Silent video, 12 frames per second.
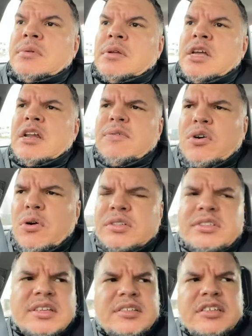And of course,
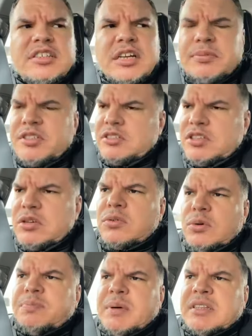there's exceptions to the
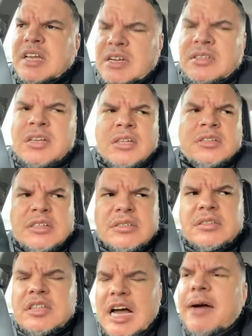rules, but there's a
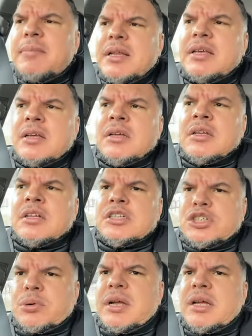dominant
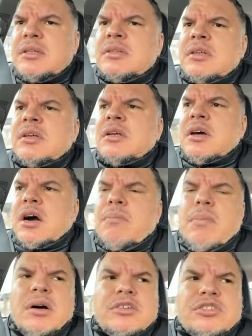trend
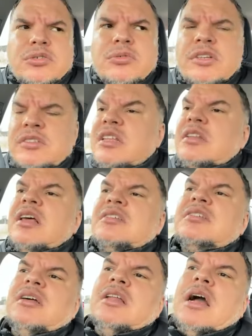among students that's
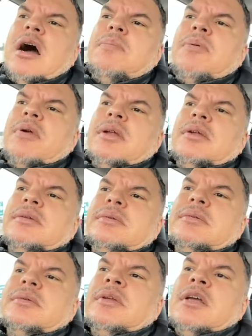how they operate.
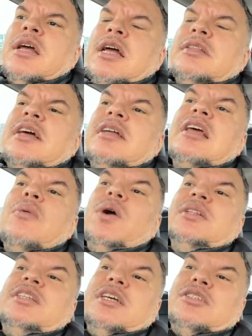And then they
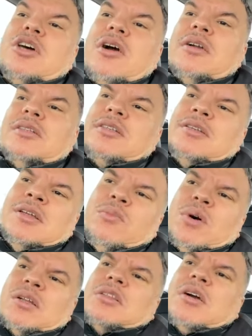want the authority.
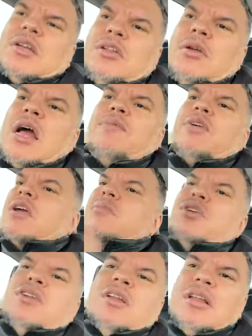What authority you have? The
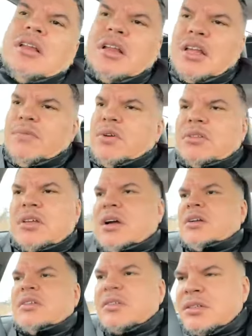community didn't give you
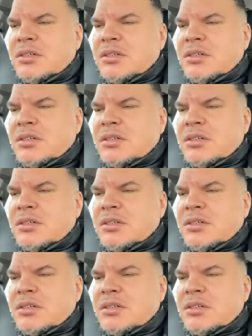authority.